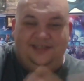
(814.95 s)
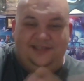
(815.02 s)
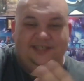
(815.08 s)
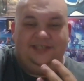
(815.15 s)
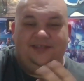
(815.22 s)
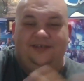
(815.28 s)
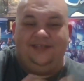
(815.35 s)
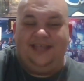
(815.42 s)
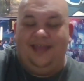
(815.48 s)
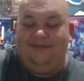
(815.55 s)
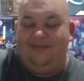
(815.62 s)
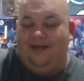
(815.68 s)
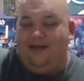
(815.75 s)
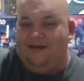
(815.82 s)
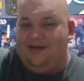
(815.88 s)
She starts having
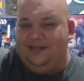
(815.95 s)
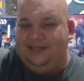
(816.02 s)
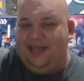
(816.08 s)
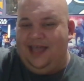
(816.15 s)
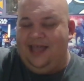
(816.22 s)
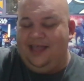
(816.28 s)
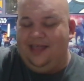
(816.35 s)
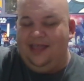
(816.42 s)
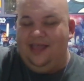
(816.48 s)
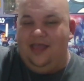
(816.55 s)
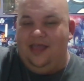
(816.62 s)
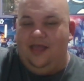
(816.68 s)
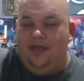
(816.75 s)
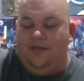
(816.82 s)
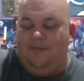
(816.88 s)
a heart attack.
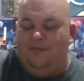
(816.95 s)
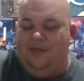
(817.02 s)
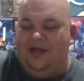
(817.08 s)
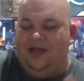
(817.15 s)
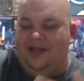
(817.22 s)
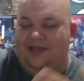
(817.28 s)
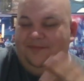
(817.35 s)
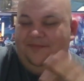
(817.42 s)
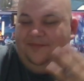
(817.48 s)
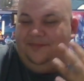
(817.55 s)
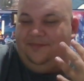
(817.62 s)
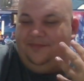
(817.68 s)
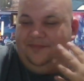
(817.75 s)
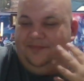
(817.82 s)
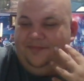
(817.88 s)
But
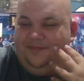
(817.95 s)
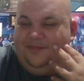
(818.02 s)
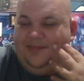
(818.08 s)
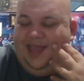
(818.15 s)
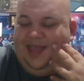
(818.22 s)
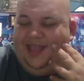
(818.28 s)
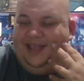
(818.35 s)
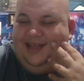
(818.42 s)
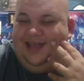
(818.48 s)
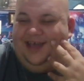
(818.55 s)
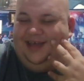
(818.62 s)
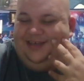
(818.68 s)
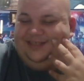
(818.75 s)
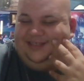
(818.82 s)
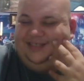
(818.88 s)
in
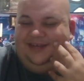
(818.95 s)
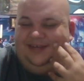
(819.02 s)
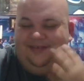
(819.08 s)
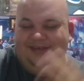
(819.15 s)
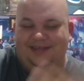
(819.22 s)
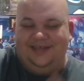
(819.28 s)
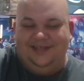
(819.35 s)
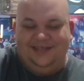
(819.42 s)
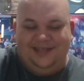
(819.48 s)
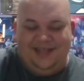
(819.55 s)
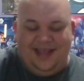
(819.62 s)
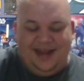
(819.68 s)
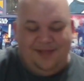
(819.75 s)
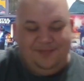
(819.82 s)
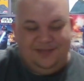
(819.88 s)
the series, in
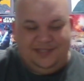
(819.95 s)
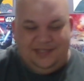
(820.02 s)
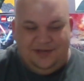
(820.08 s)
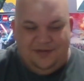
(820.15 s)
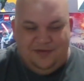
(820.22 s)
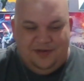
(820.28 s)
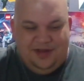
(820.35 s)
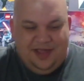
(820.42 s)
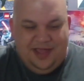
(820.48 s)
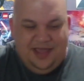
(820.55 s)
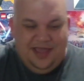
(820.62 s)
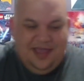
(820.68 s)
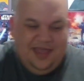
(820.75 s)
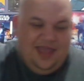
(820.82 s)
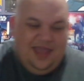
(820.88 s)
that episode,
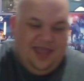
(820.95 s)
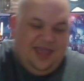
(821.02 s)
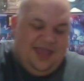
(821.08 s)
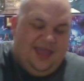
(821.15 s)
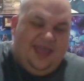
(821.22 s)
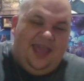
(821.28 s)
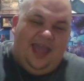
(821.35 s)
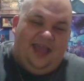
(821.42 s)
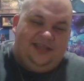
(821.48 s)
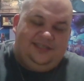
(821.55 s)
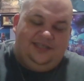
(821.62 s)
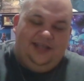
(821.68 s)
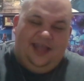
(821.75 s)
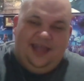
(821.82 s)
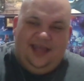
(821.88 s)
he
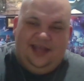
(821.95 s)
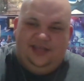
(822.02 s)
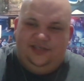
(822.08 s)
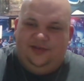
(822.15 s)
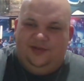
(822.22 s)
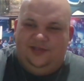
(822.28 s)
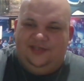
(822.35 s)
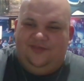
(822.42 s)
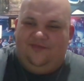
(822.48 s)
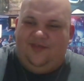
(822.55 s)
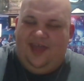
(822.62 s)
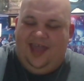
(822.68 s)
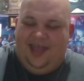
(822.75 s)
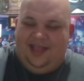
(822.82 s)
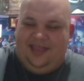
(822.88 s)
actually like enjoys the
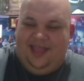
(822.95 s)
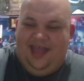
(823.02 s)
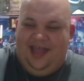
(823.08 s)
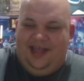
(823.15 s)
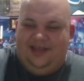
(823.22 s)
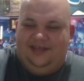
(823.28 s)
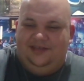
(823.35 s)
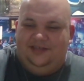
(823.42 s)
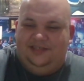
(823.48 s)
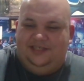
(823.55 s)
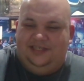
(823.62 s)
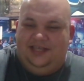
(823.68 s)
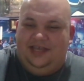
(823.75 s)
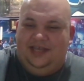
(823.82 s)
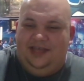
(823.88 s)
fact that
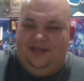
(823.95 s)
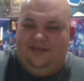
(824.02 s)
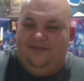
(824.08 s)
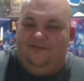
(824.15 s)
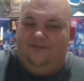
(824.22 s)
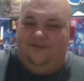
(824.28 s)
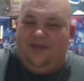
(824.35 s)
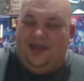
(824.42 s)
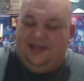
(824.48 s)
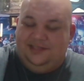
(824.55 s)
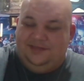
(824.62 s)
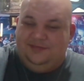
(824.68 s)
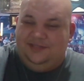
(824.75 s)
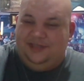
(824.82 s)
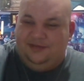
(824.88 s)
she finds
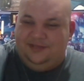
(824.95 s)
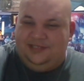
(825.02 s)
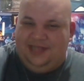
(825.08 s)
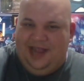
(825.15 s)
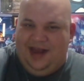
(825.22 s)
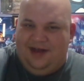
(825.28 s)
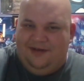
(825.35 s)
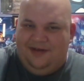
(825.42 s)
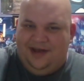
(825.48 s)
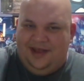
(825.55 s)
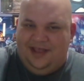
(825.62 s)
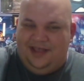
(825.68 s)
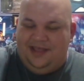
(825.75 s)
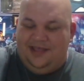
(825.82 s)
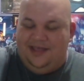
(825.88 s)
him so
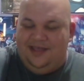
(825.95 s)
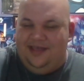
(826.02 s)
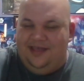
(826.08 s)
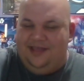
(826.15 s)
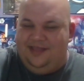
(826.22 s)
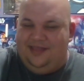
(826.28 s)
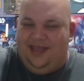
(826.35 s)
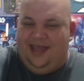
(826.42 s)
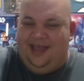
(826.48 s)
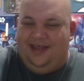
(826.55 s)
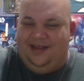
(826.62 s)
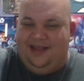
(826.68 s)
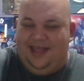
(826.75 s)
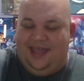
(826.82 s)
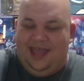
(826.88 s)
scary
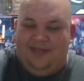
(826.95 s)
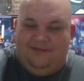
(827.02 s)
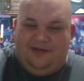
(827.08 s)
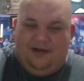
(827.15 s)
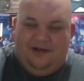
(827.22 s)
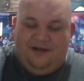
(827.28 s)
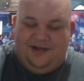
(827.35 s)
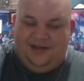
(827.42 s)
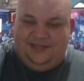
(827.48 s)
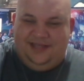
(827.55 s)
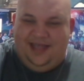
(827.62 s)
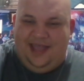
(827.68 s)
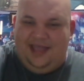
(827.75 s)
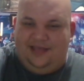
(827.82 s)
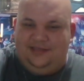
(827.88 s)
that it gave her a heart attack.